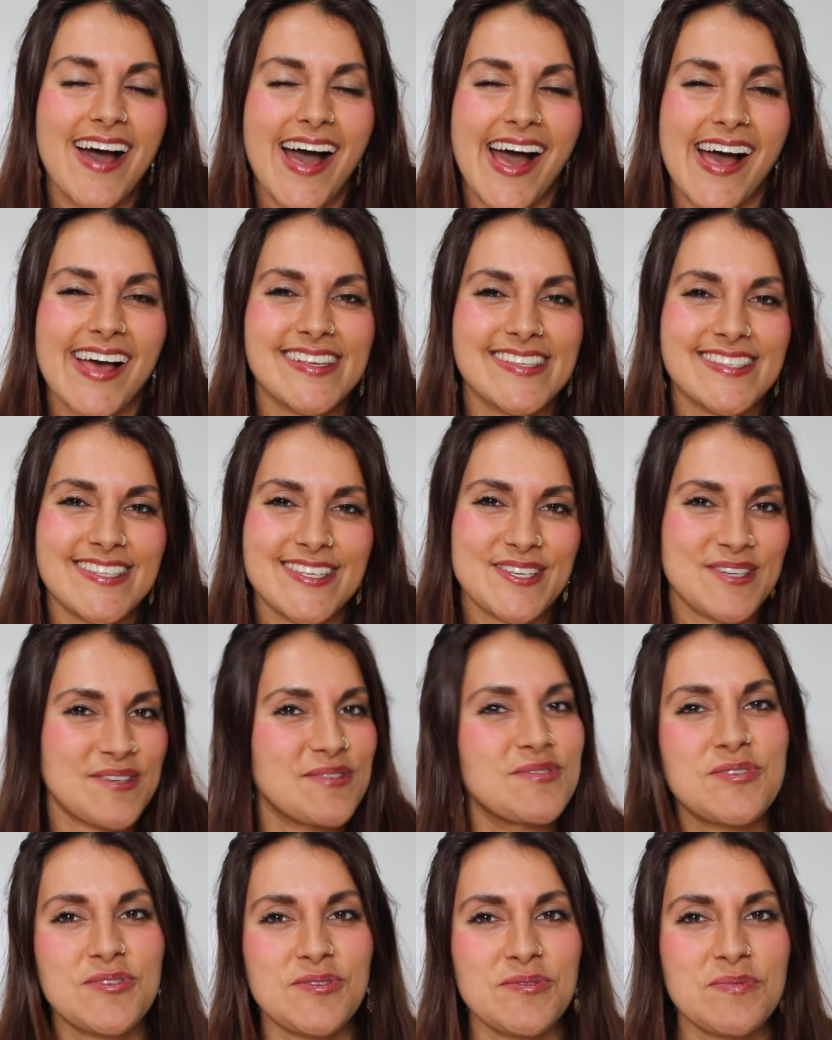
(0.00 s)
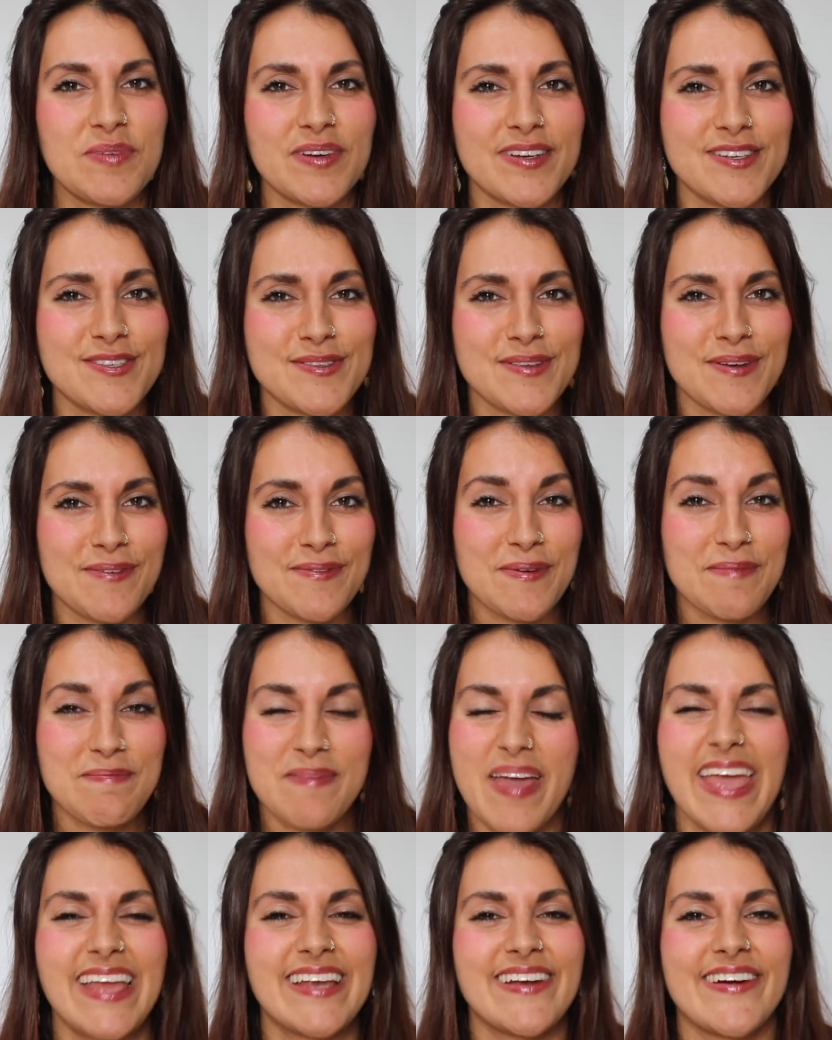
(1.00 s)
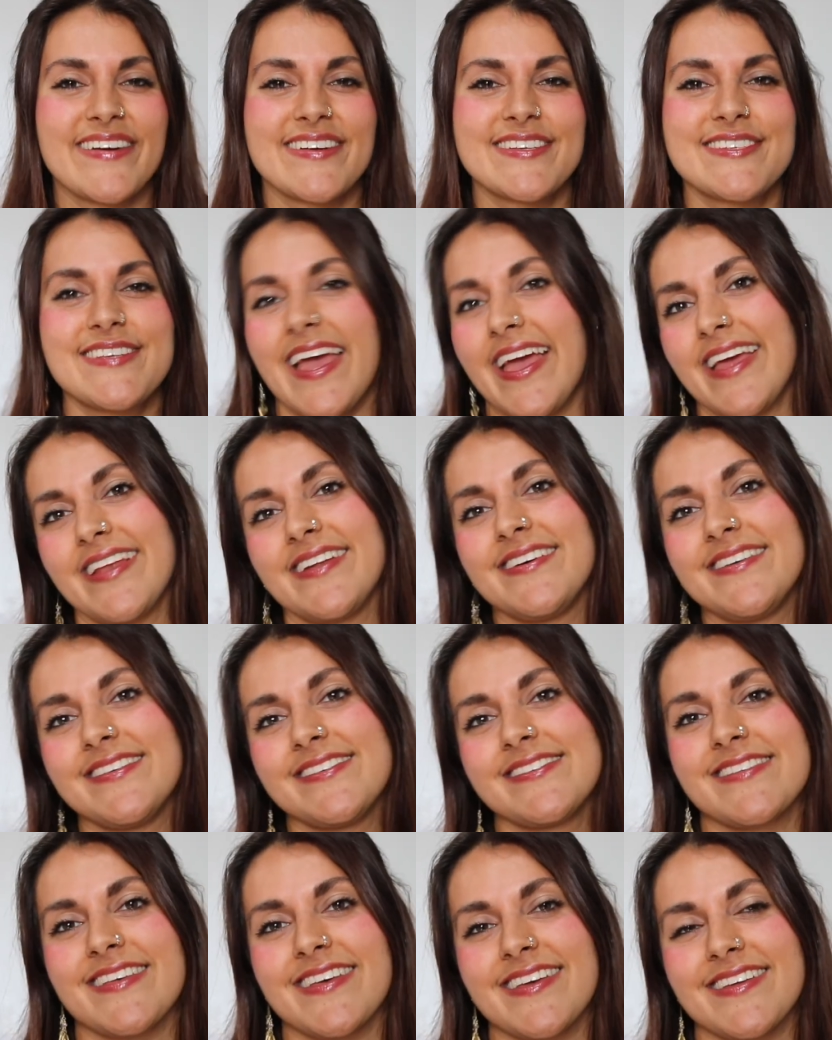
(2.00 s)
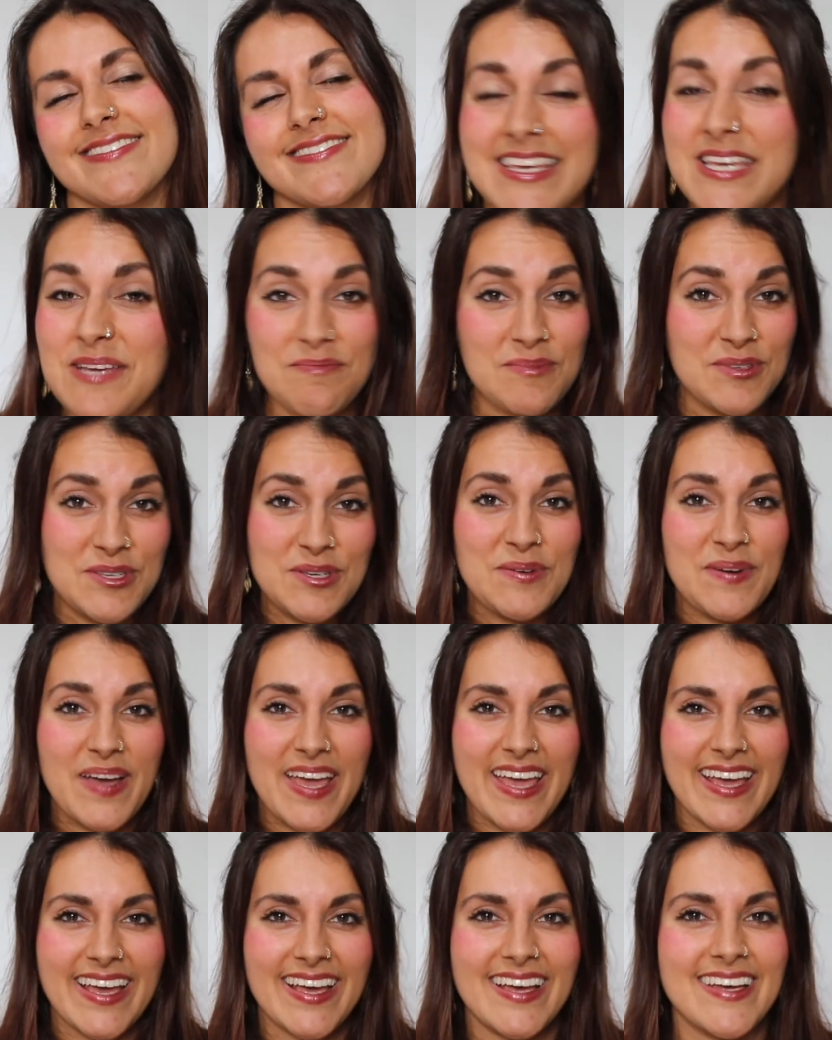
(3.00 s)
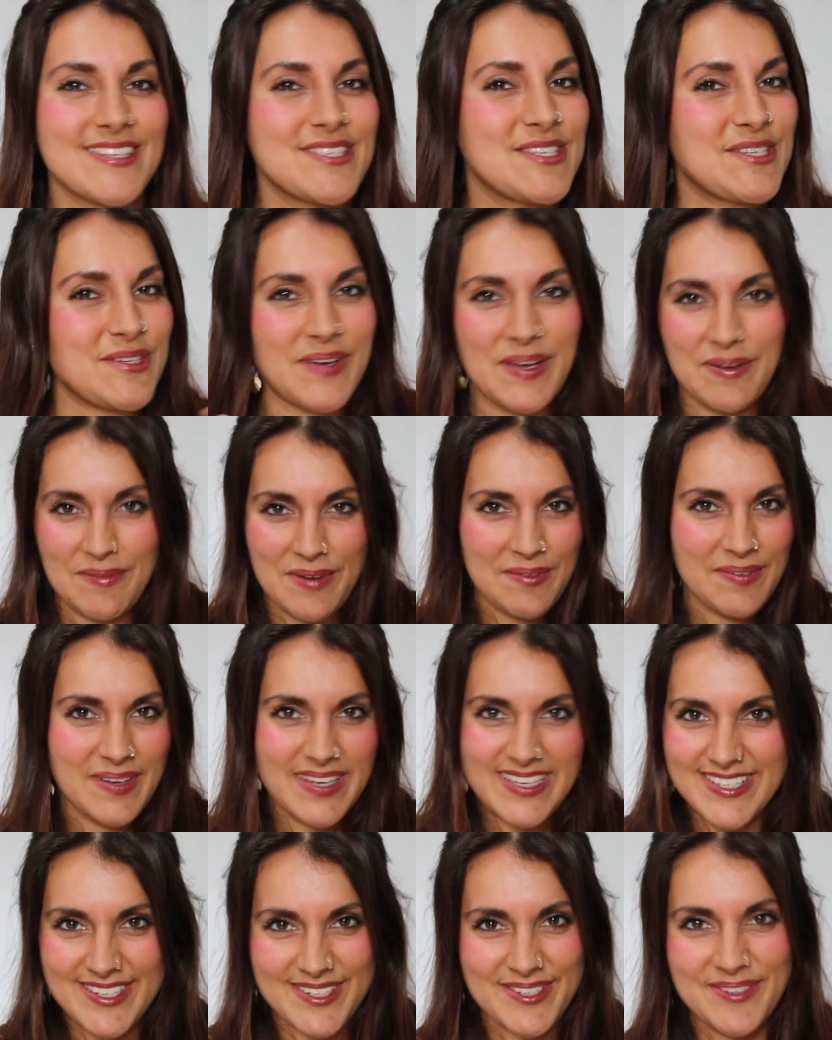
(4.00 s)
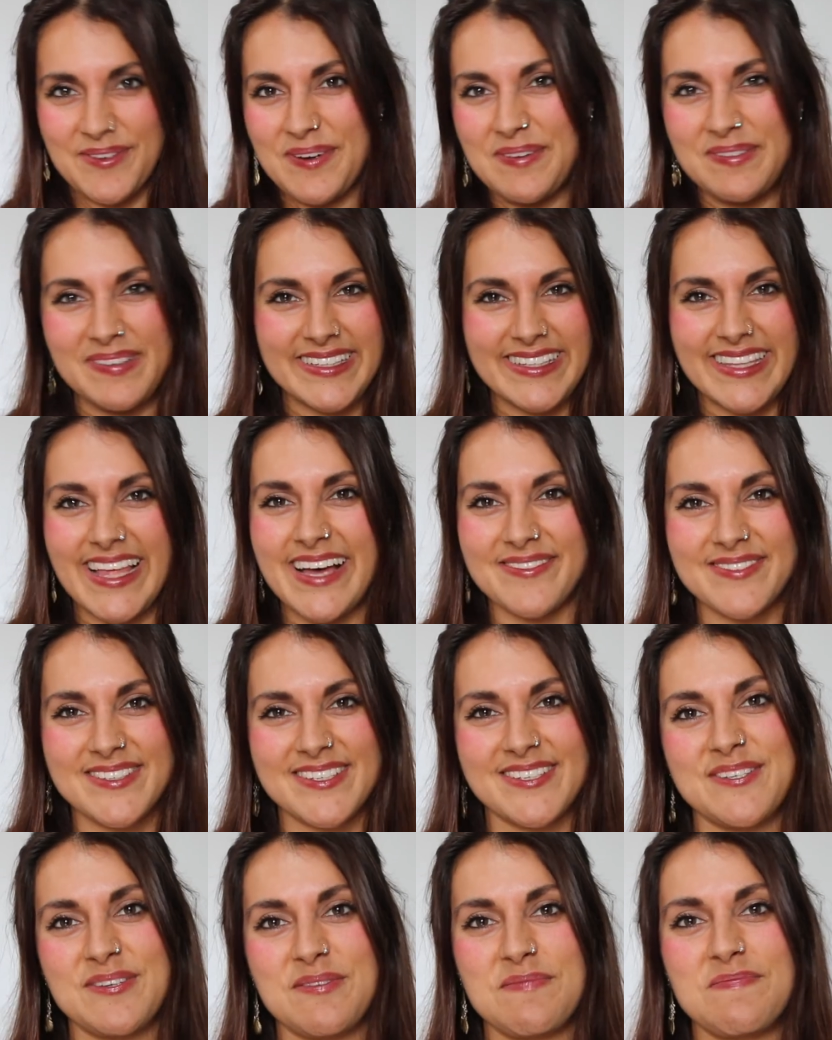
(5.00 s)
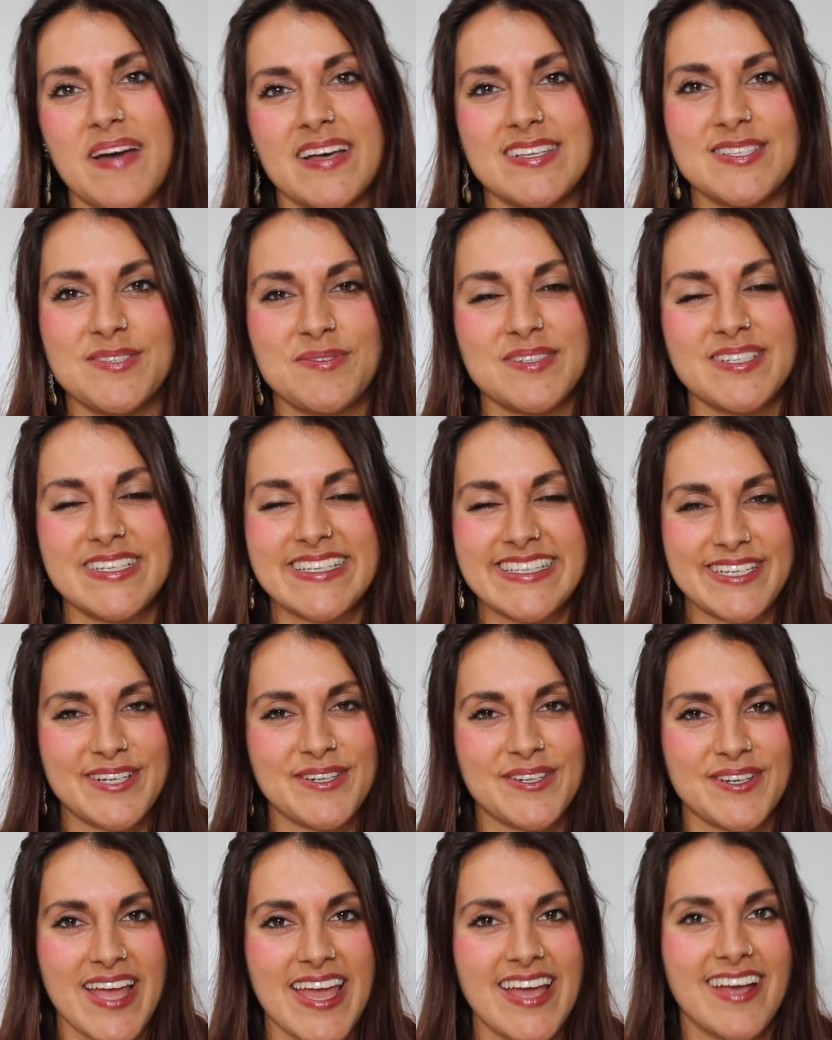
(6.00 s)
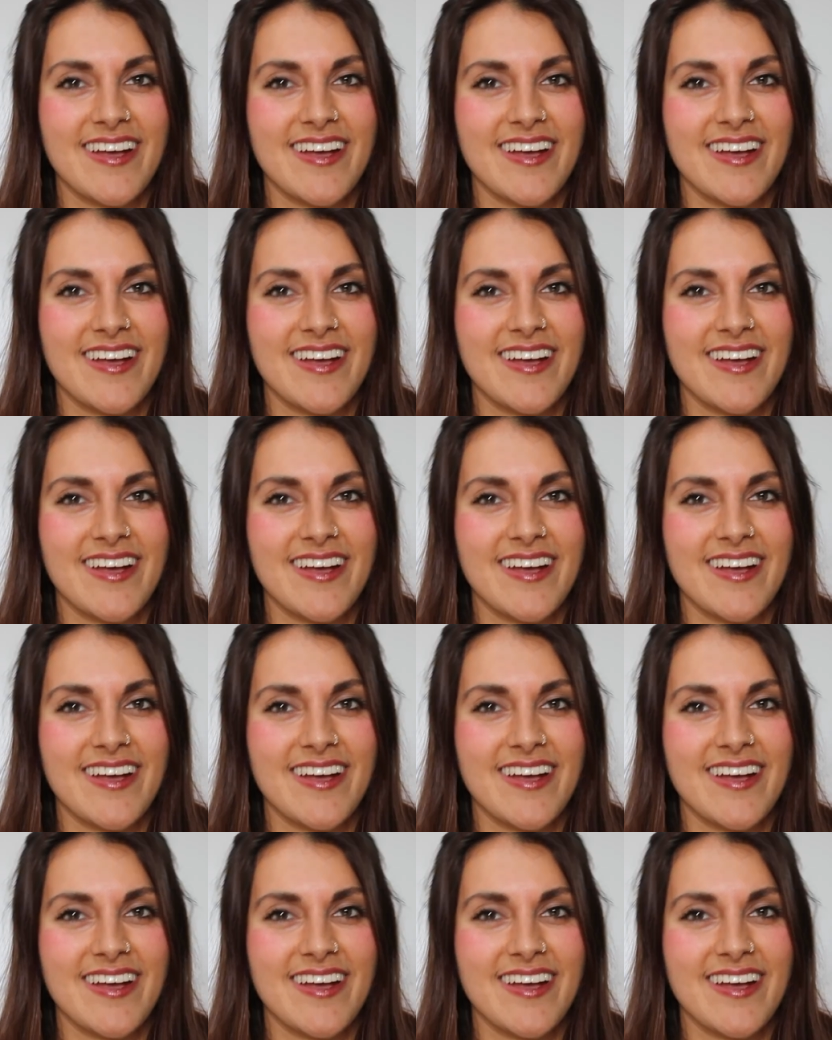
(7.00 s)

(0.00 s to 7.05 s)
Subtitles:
us YouTubers remain our channels and keep doing what we do, what we love to do best, which is create